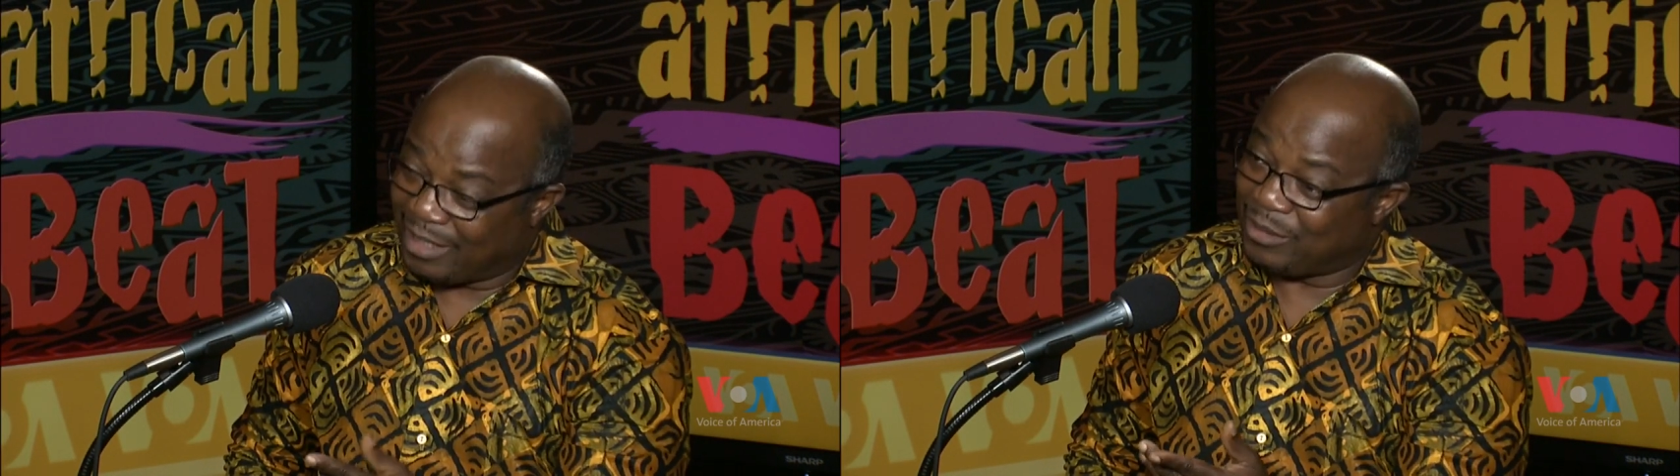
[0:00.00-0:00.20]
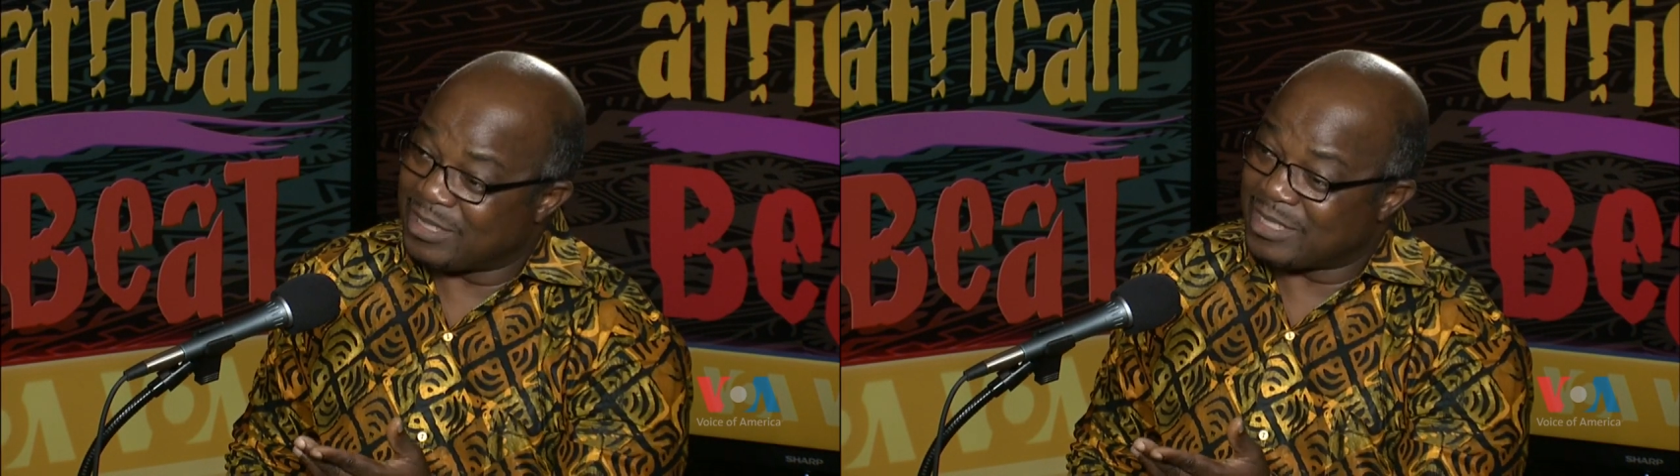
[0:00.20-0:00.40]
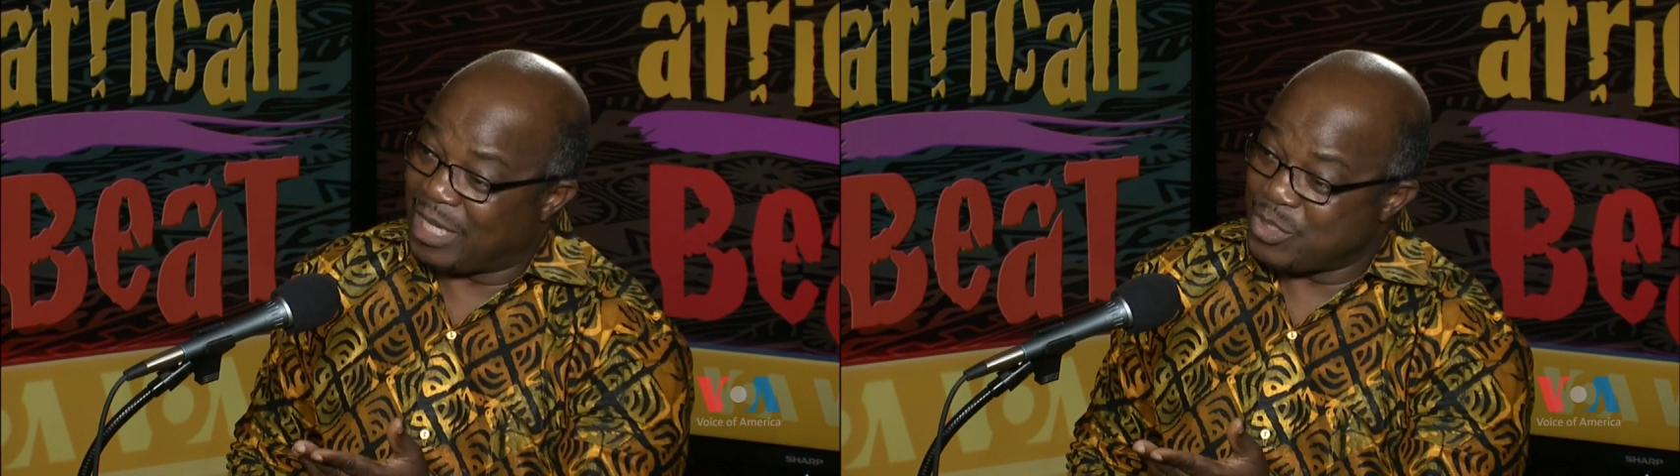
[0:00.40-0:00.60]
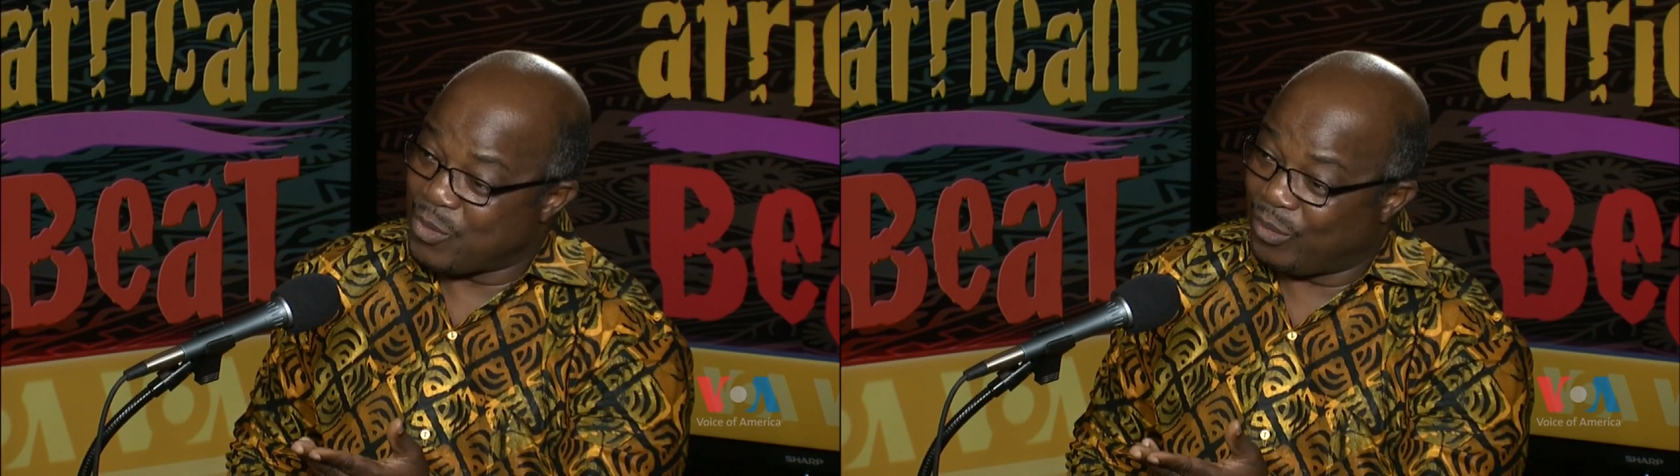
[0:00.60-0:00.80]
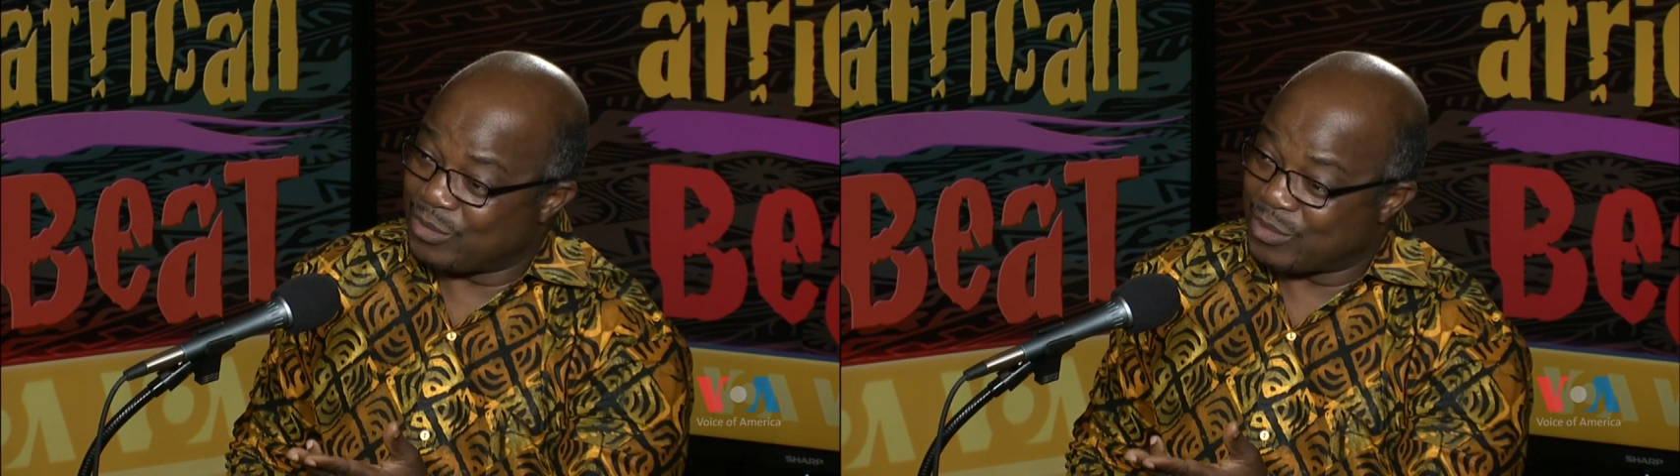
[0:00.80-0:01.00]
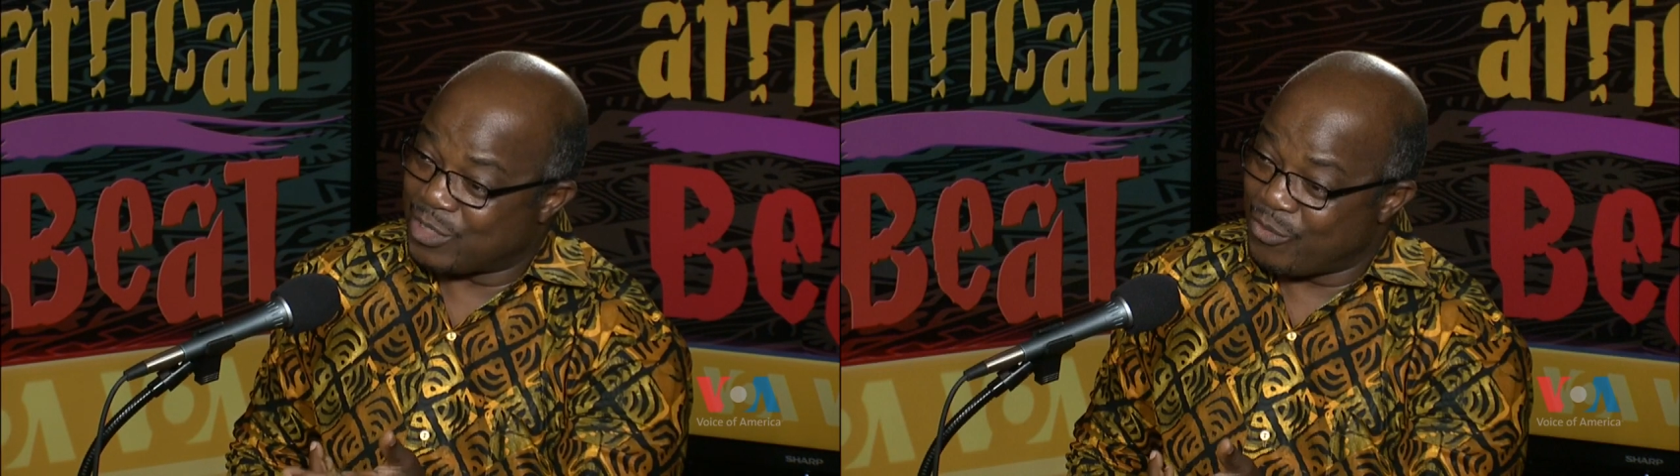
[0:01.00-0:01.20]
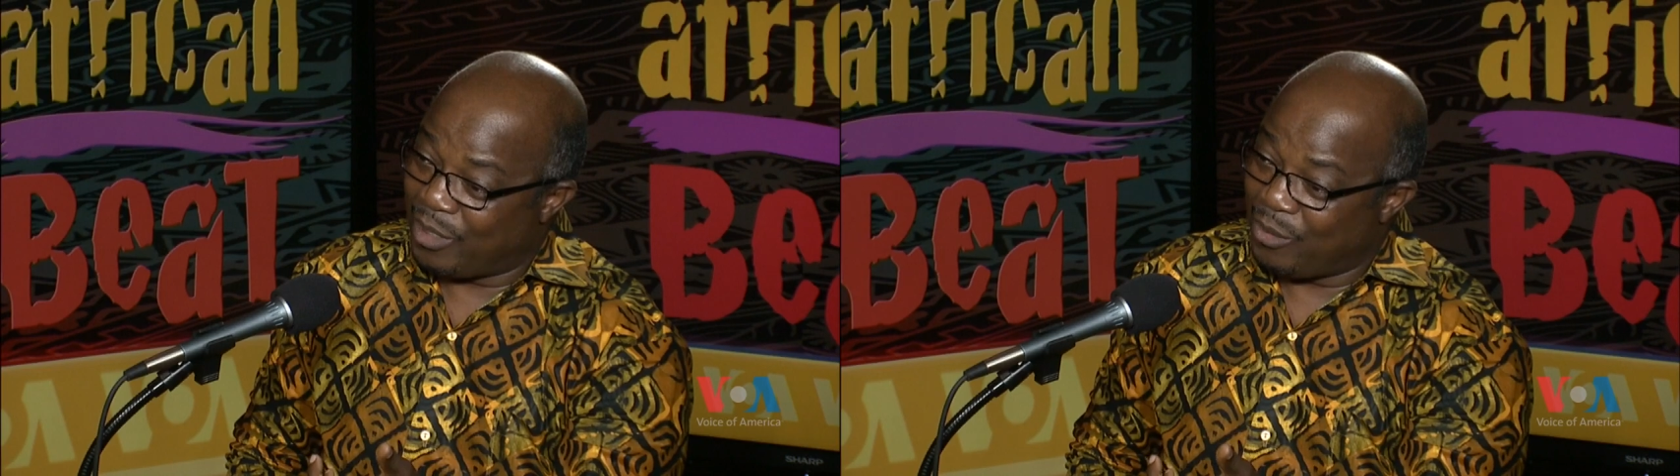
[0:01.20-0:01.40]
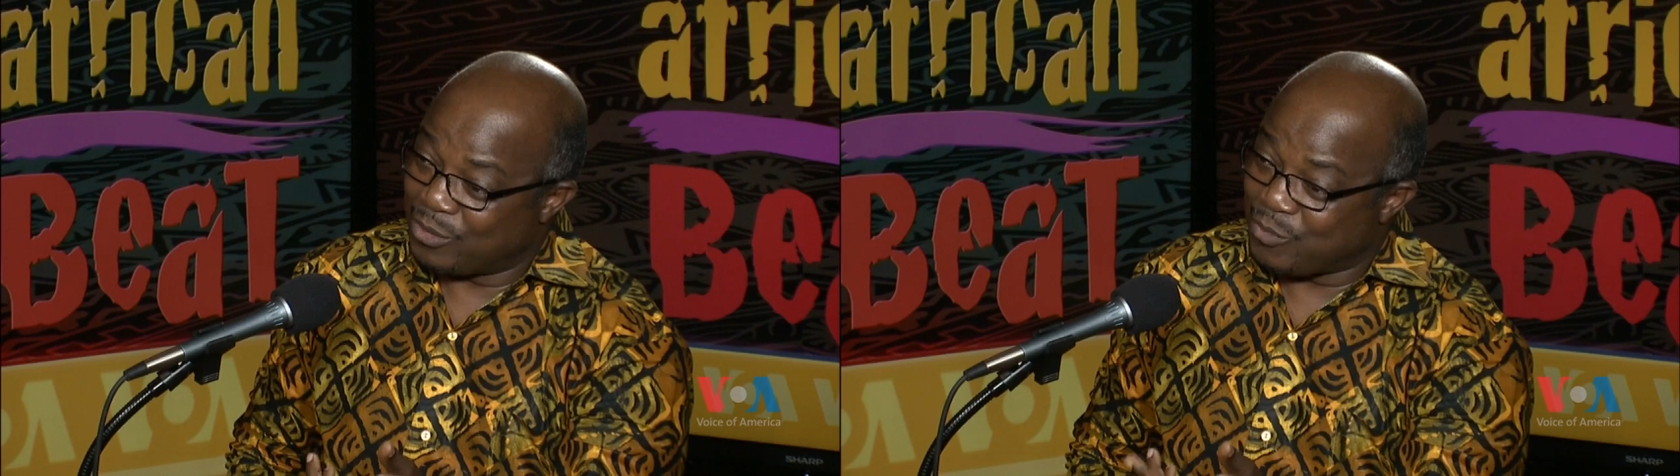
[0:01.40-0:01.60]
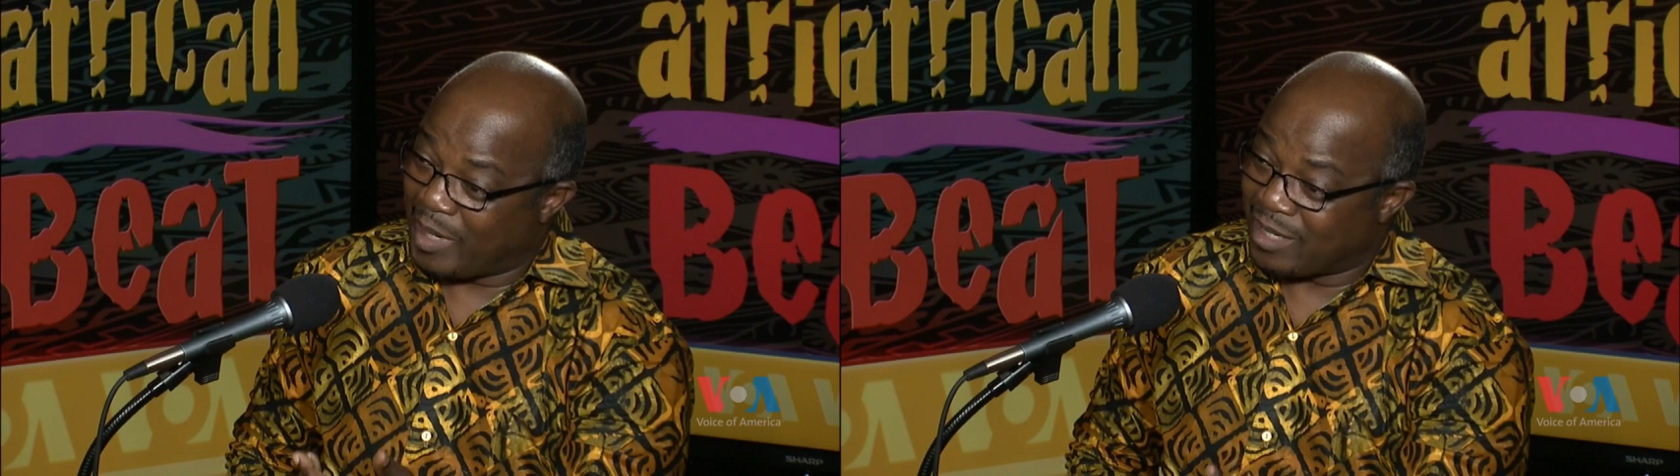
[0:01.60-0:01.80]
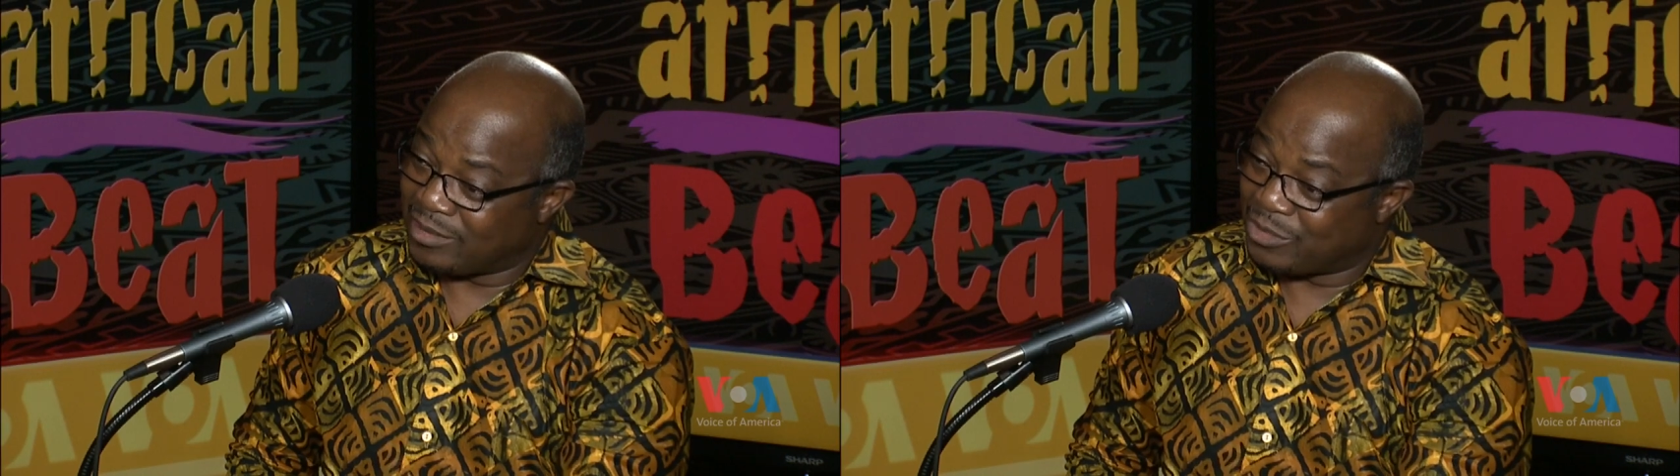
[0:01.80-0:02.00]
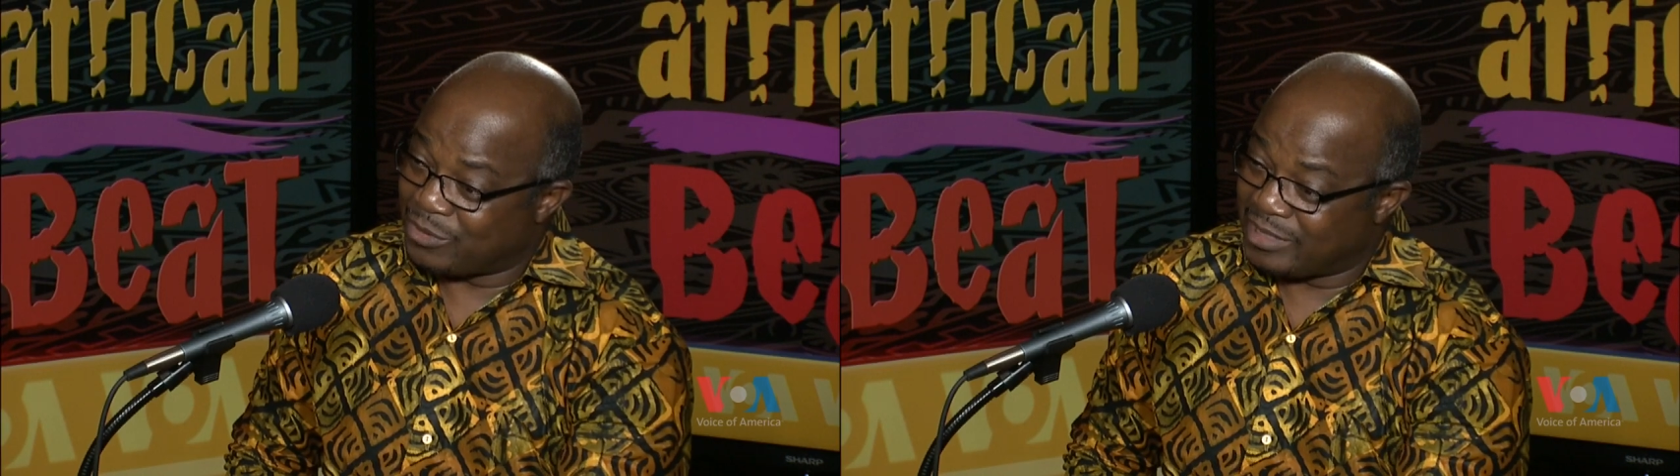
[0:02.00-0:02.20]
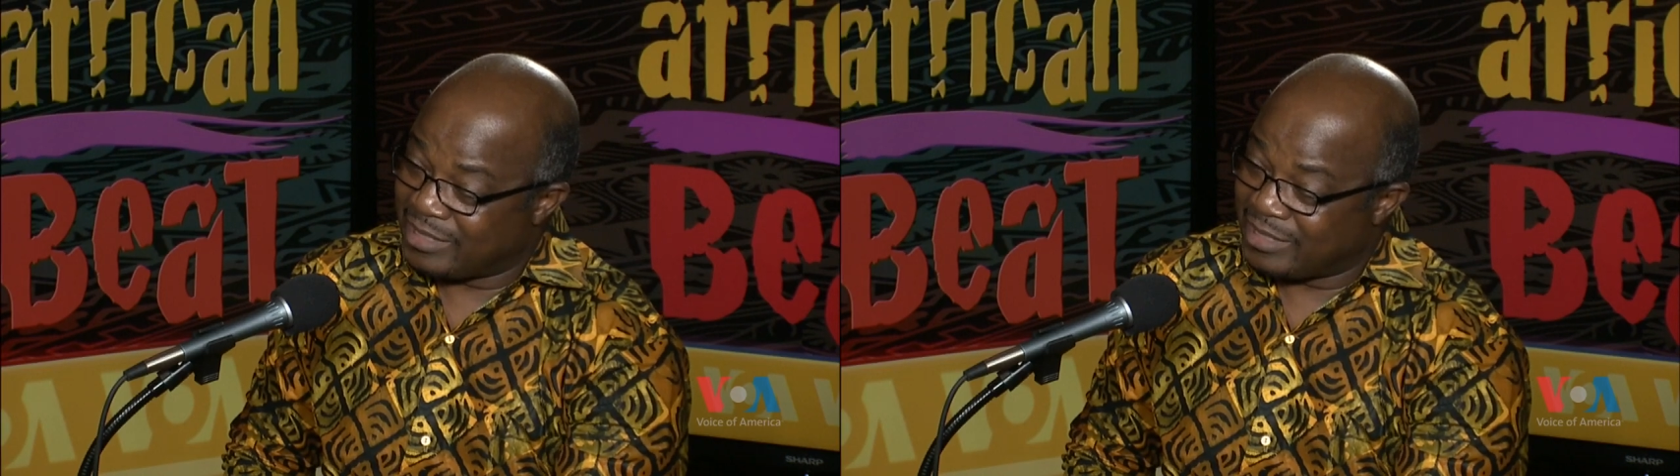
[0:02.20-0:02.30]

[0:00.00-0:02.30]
I understand you're going to Sierra Leone, to my country.